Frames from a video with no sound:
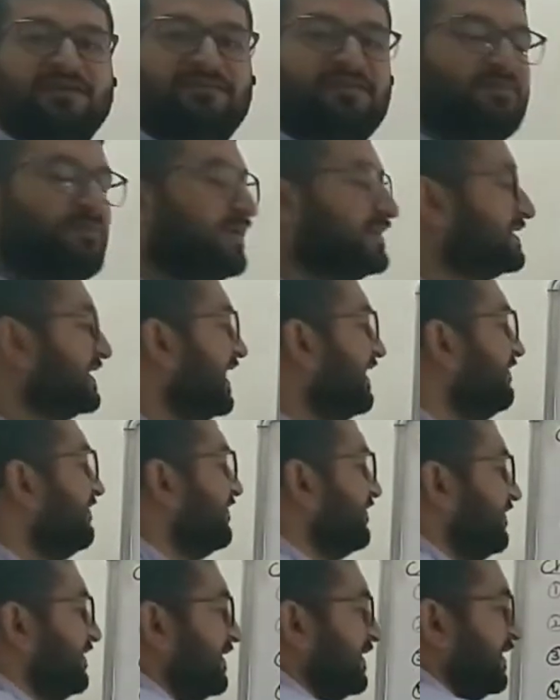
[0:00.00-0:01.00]
We must have
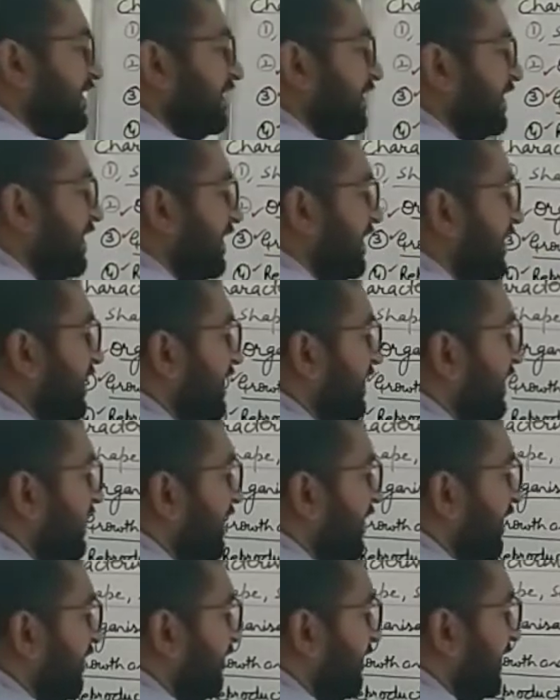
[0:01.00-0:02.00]

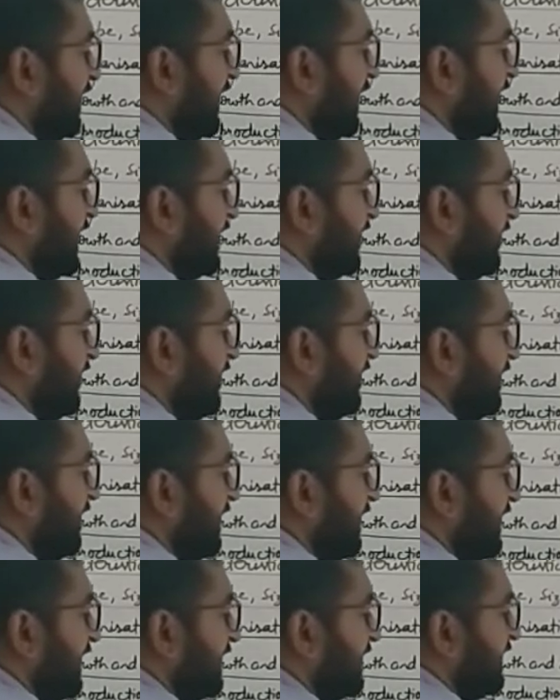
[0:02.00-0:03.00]
heard of a line
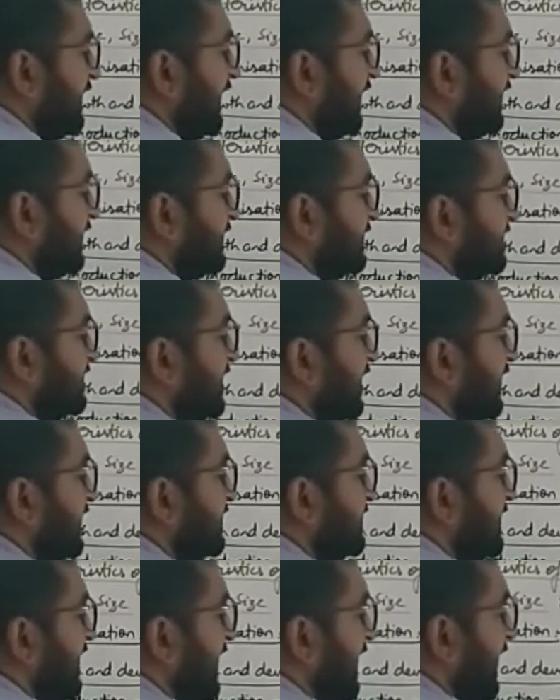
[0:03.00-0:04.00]
that
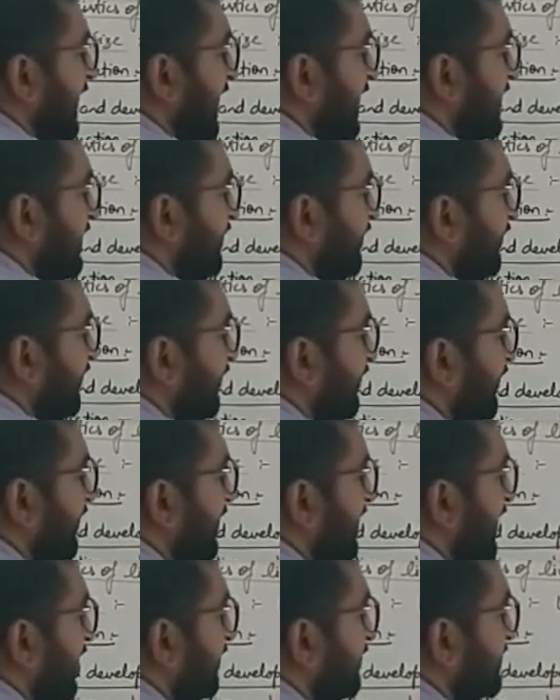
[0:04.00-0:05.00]
says life
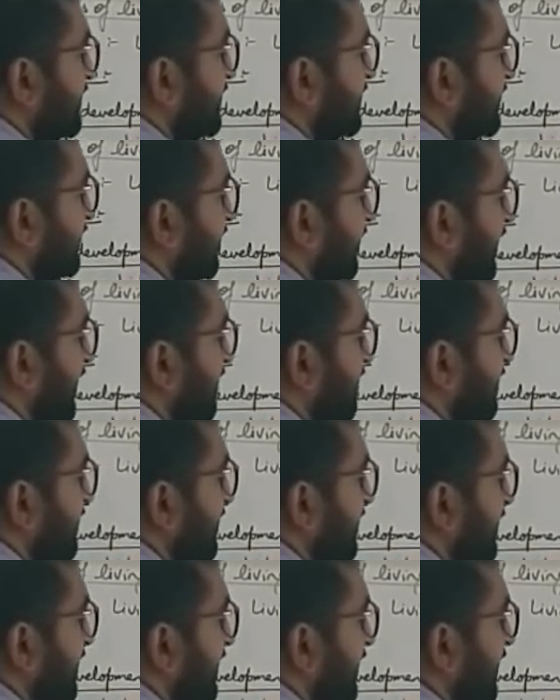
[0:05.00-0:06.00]
comes from